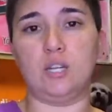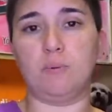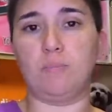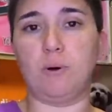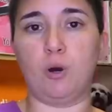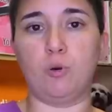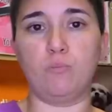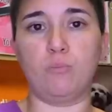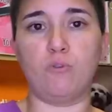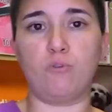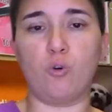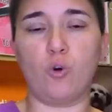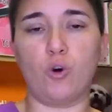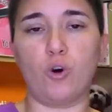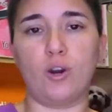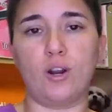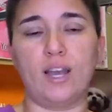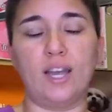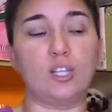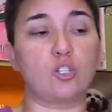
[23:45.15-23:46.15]
a bone
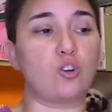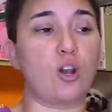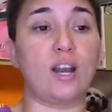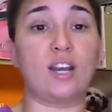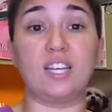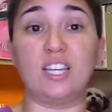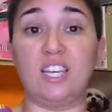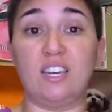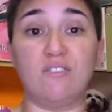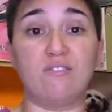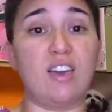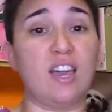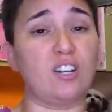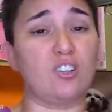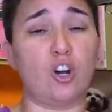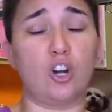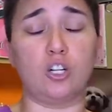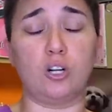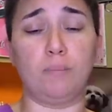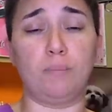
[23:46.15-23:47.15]
before and try to give that
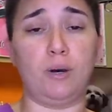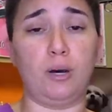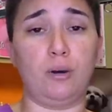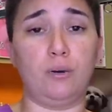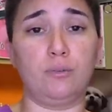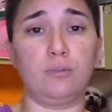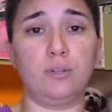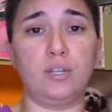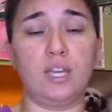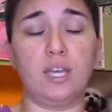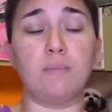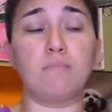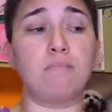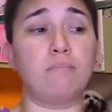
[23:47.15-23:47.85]
dog a bone,